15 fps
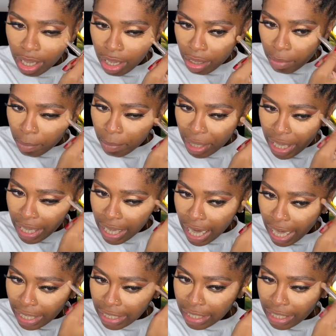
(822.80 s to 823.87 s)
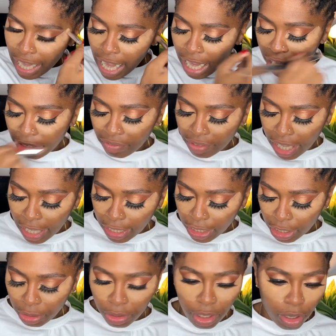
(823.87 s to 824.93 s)
But I didn't have like,
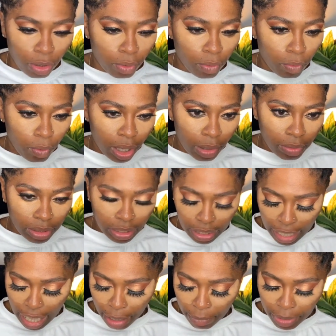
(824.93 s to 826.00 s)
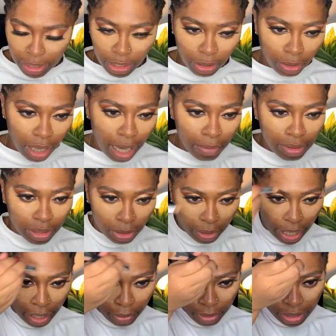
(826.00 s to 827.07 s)
you know, what was gonna happen. So I was
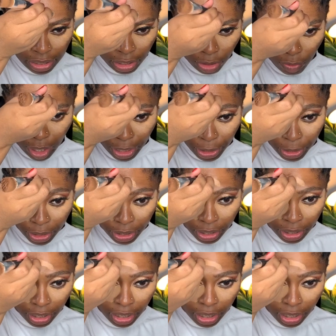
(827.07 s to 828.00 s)
okay with still watching it.